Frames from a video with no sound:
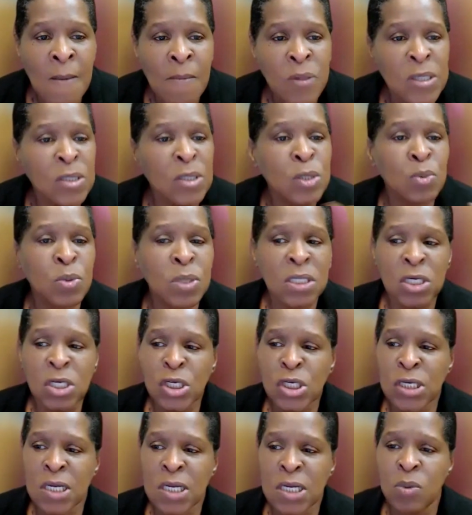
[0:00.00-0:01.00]
But just want to
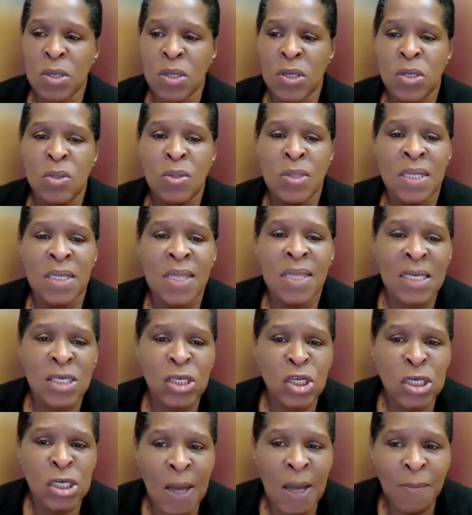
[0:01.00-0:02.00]
share with you that that
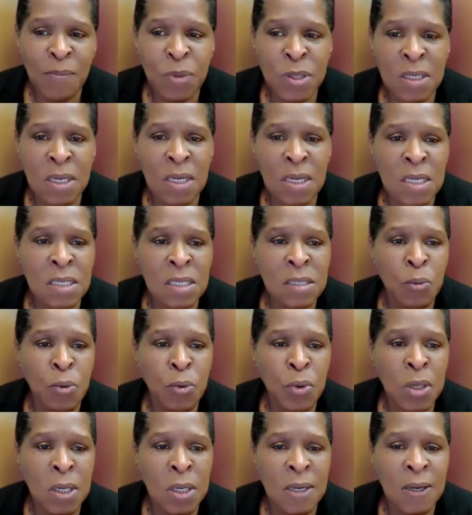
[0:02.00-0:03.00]
chapter is
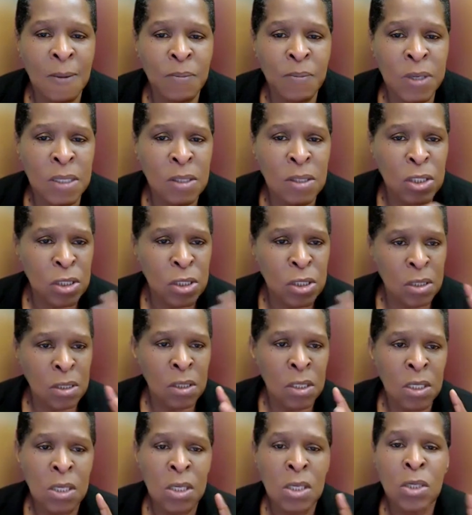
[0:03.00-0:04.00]
broken up
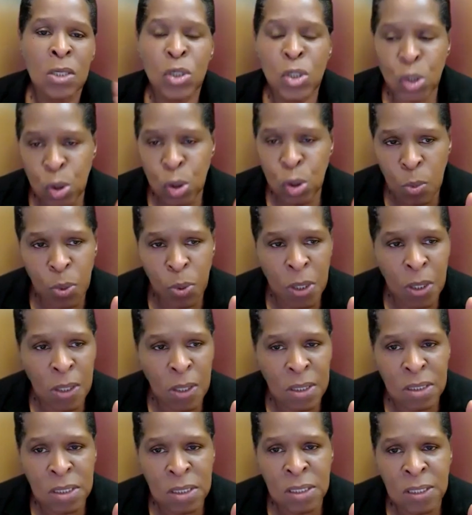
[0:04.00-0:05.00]
into two
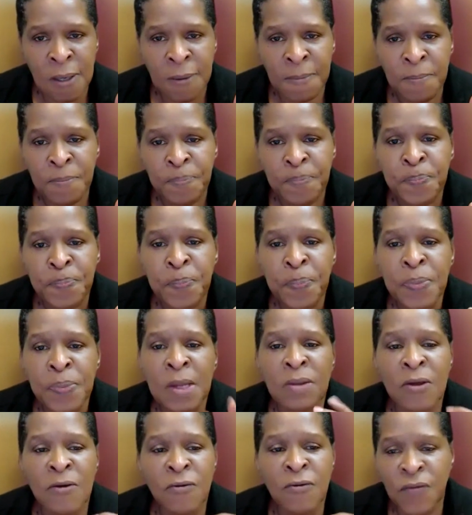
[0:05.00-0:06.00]
parts.
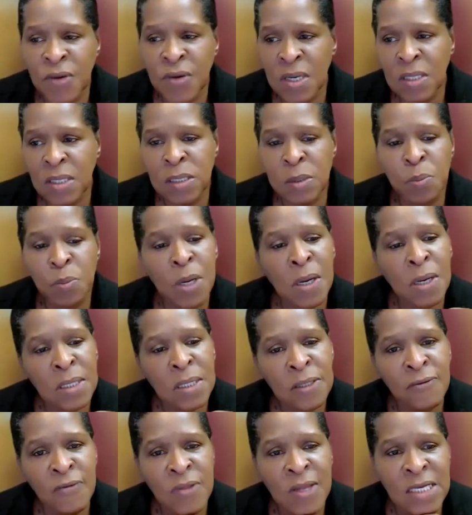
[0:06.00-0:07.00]
The first
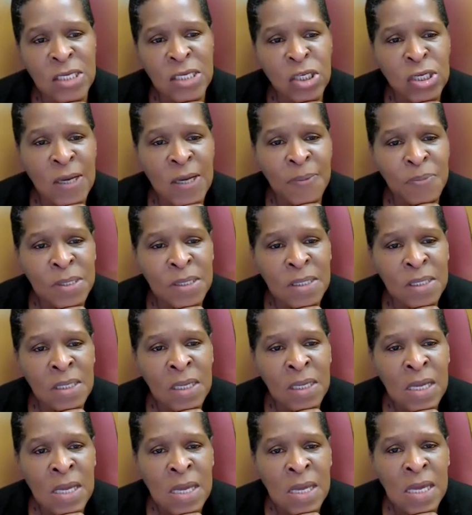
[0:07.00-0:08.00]
part of that
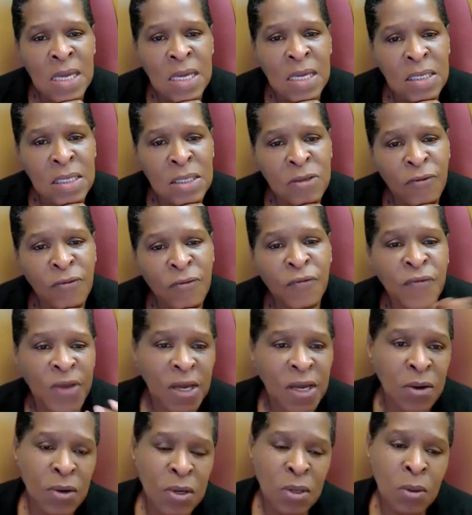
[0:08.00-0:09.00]
chapter is
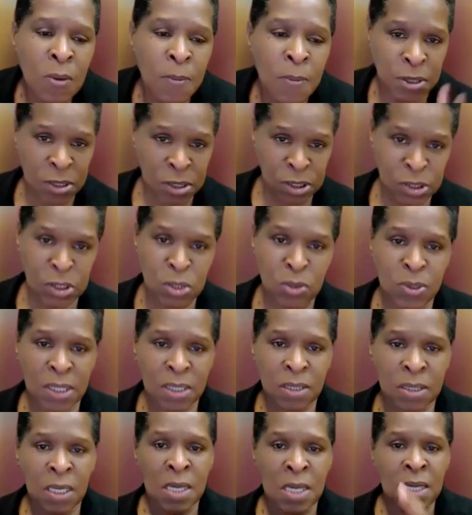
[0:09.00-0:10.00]
Pharaoh
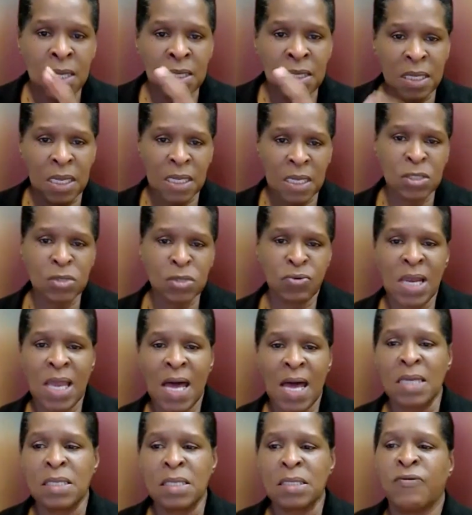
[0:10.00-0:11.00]
pursuing the
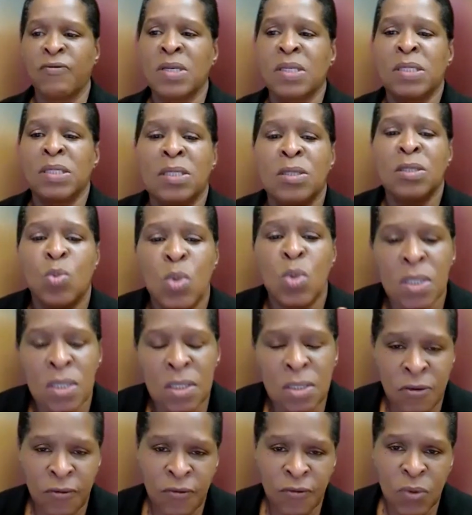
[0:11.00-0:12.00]
Israelites, verses 1
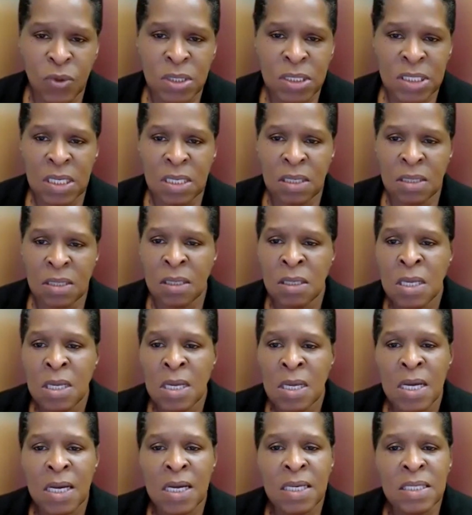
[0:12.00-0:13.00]
to 14.
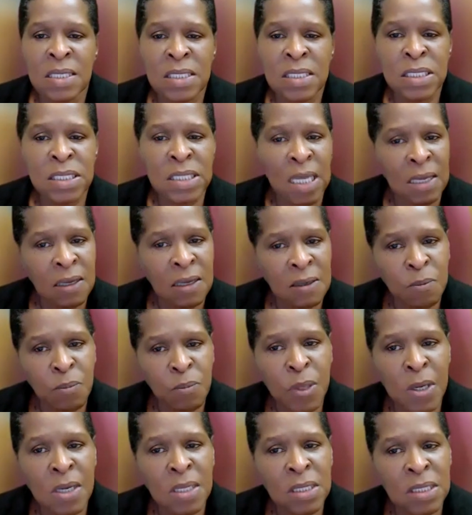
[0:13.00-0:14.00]
And the
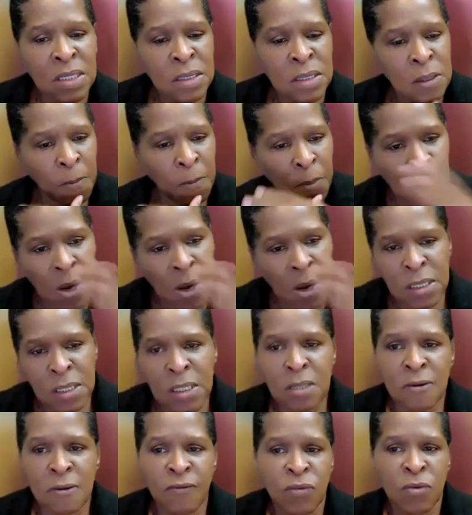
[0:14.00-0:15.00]
second part is the
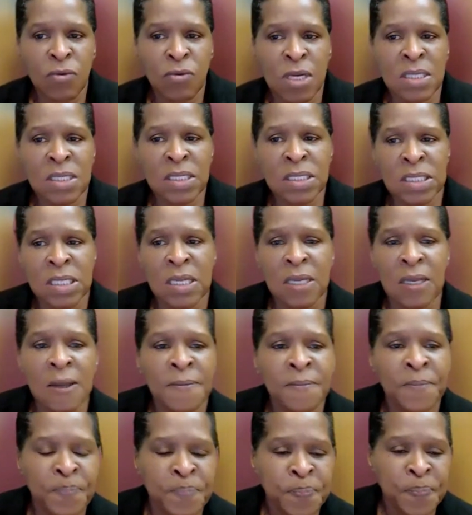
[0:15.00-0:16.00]
parting of the Red Sea,
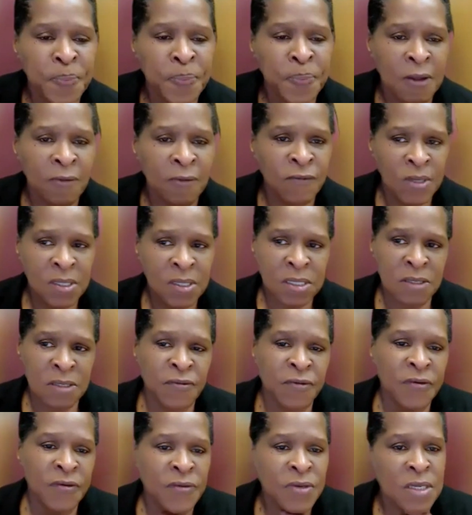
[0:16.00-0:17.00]
verses
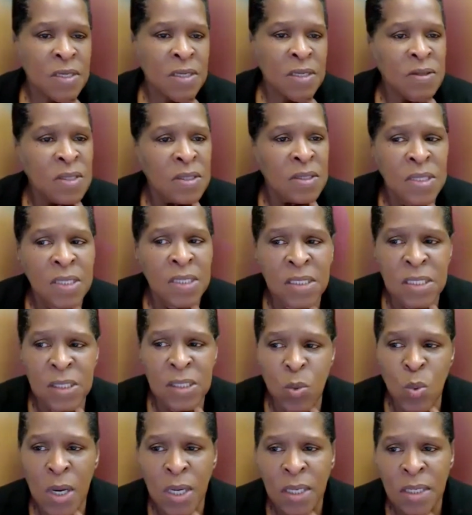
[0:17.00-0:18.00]
15 to
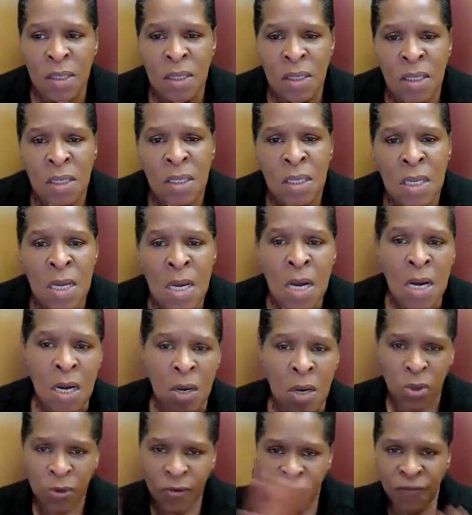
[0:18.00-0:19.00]
31.
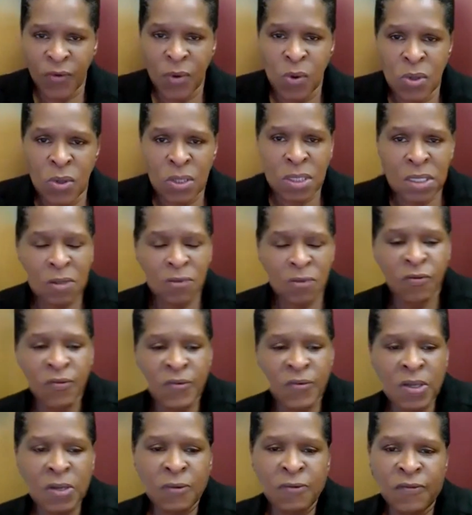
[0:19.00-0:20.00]
I want to focus on,
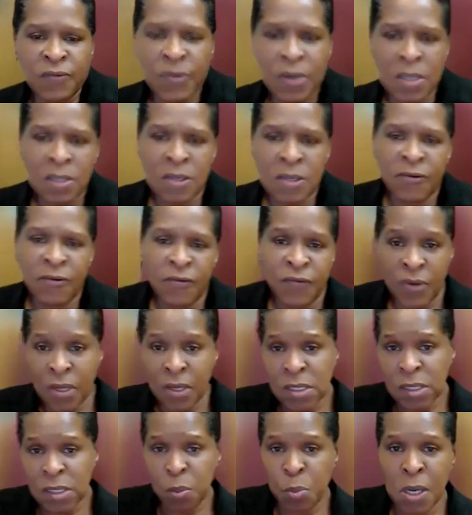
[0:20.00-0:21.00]
on the
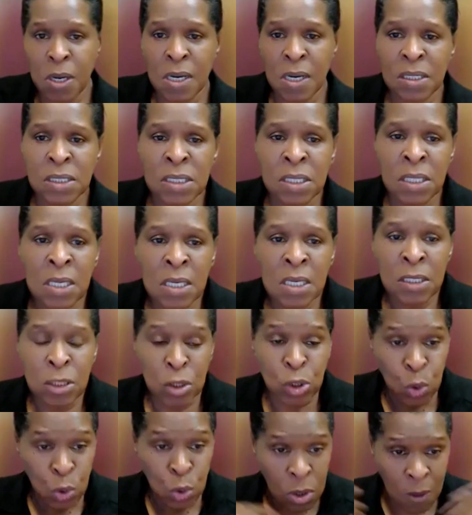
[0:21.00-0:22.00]
first part
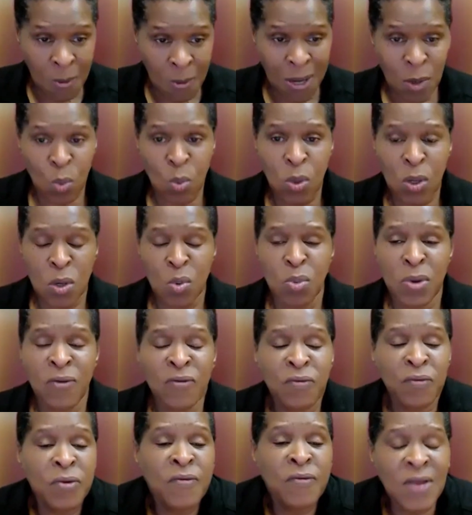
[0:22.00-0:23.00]
to talk about what
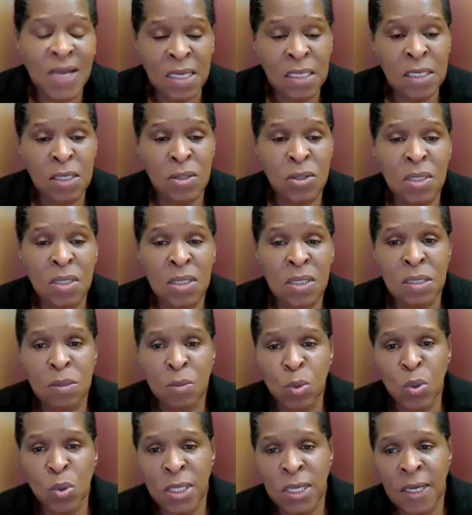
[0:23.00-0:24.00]
we've reflected on
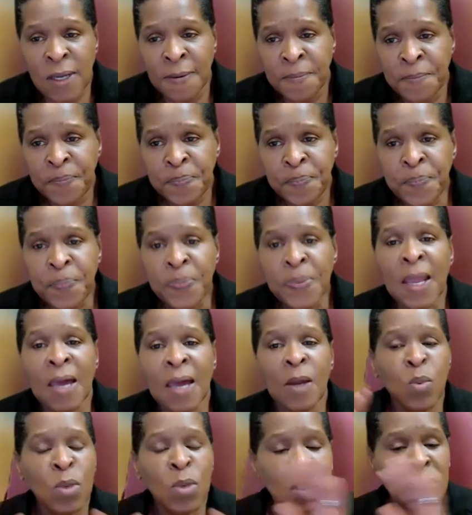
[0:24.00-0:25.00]
this morning,
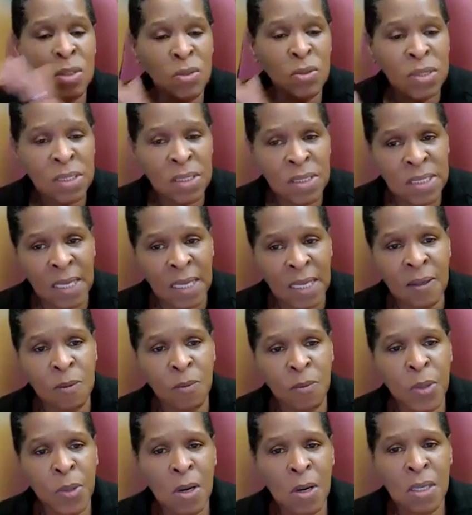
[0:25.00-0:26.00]
and we'll use the
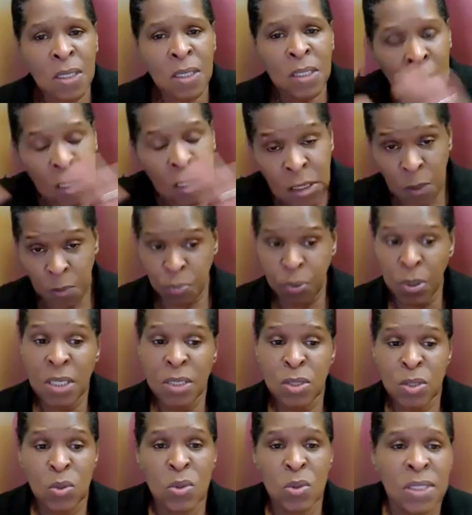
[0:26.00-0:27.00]
second part to pull
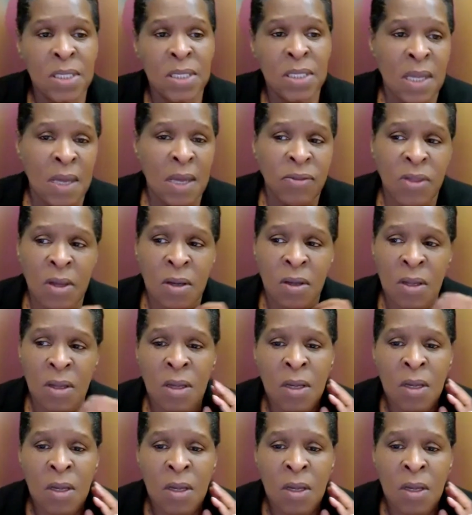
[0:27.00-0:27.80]
it all together.